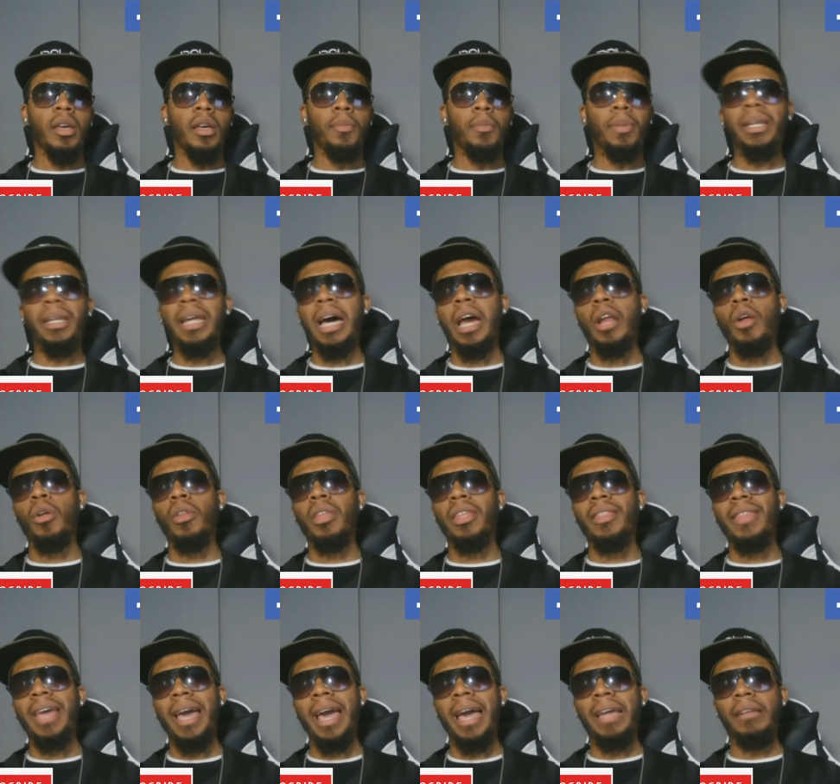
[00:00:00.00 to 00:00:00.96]
But not only
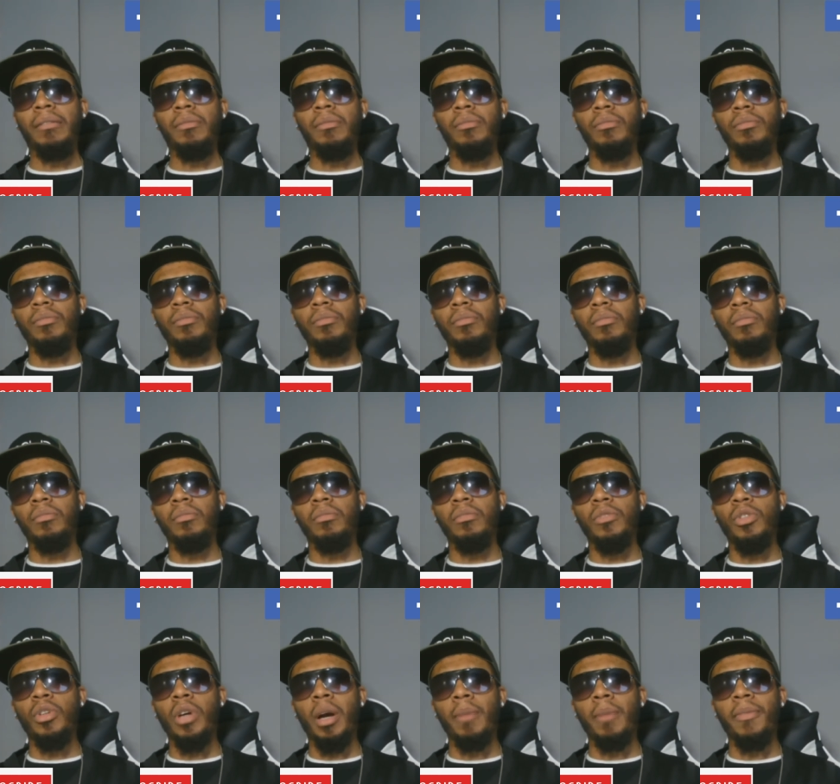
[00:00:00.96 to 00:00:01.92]
that,
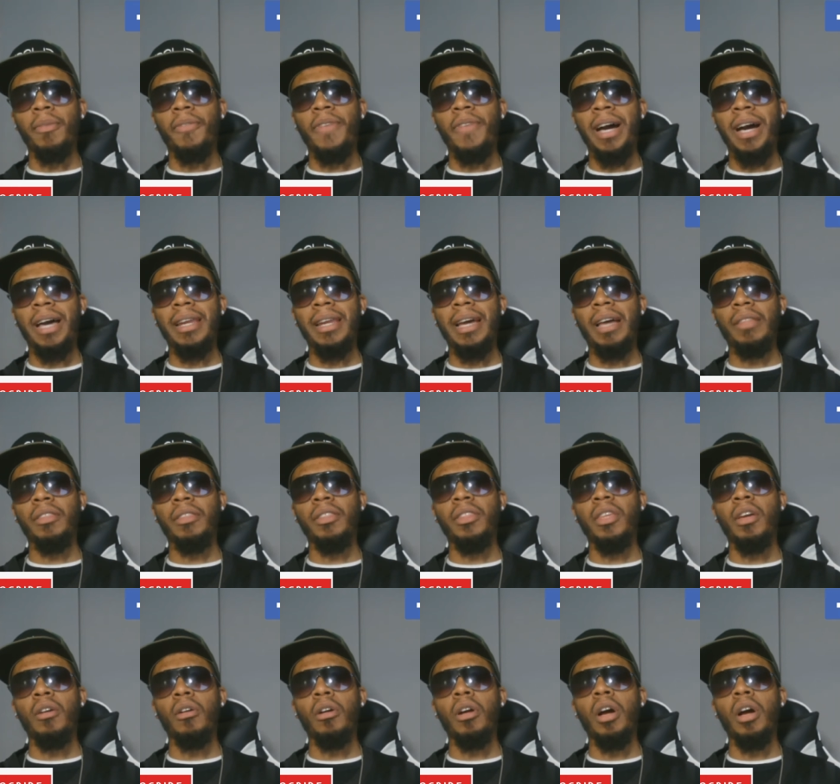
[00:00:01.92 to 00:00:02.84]
you come to find out that there